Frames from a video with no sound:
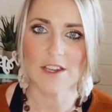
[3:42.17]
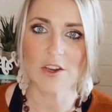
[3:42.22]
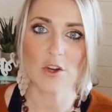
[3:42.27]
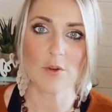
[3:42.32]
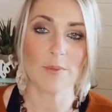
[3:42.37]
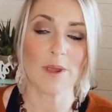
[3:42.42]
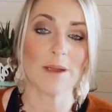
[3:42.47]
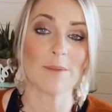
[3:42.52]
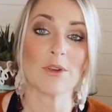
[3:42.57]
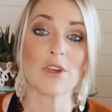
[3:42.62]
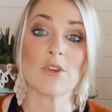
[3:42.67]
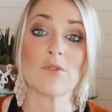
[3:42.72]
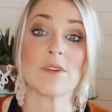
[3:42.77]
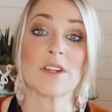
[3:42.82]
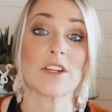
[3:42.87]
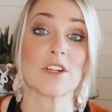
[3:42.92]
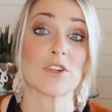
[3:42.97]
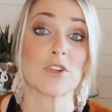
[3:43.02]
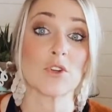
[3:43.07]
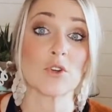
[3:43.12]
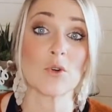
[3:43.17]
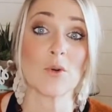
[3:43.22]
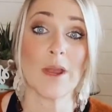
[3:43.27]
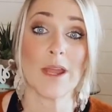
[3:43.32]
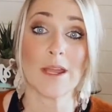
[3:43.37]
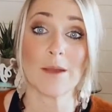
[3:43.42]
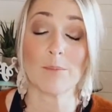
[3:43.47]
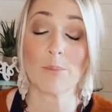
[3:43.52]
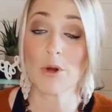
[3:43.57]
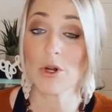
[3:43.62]
or maybe you need to do
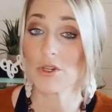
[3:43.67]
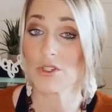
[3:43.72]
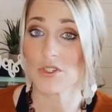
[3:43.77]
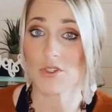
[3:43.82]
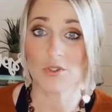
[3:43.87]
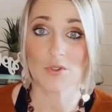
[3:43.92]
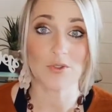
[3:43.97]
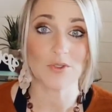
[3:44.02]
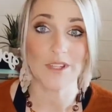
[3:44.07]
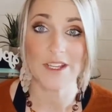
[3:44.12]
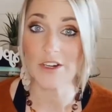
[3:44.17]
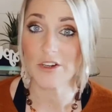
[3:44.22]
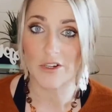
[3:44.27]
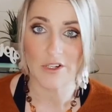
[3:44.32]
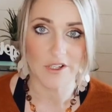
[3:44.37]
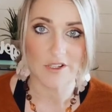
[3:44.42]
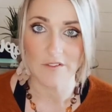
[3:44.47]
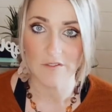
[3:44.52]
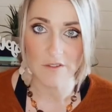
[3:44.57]
a personal narrative,